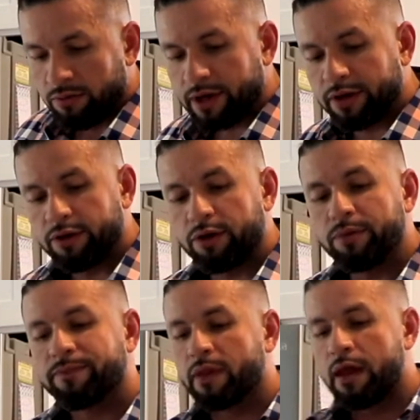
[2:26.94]
we're gonna
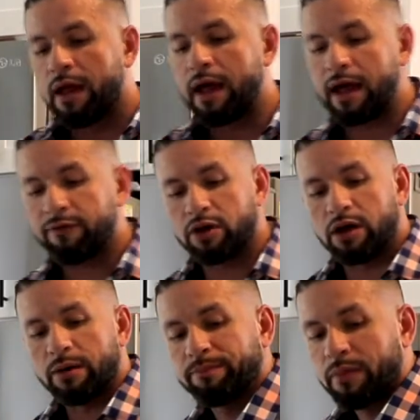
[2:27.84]
do 1/2
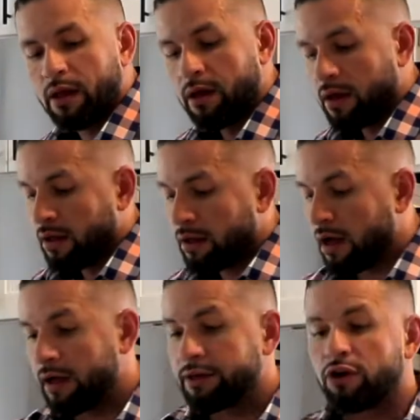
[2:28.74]
cup
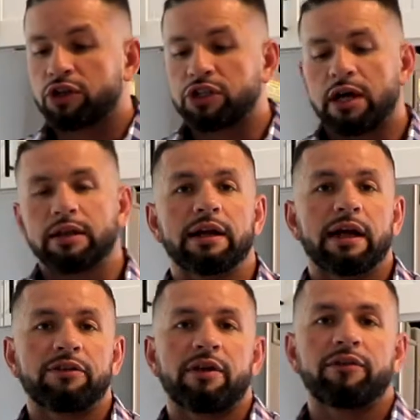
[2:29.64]
dark chocolate. I
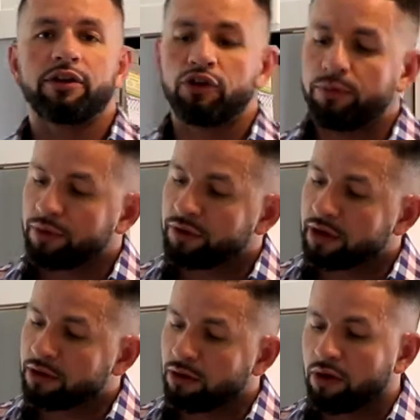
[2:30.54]
got
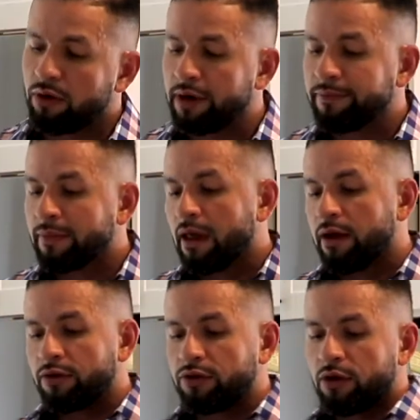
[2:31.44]
72% cocoa,
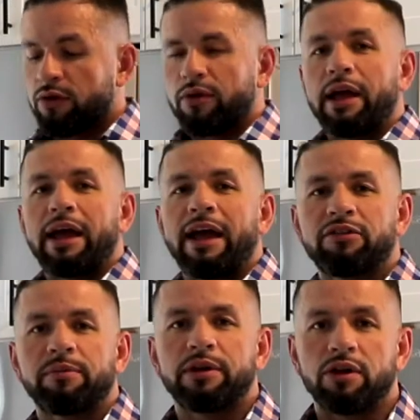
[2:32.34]
so it
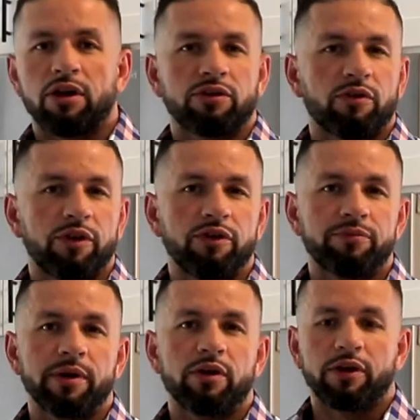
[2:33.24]
has to be dark. Don't use
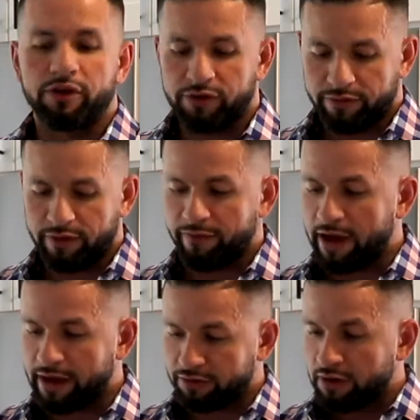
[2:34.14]
milk because of the
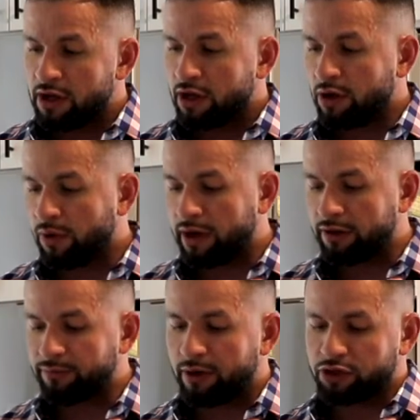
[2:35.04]
fats. You want
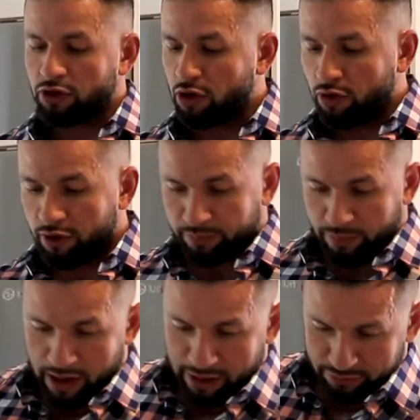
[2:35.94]
as much cocoa as
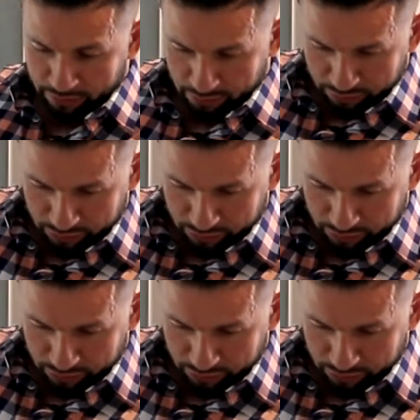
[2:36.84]
possible,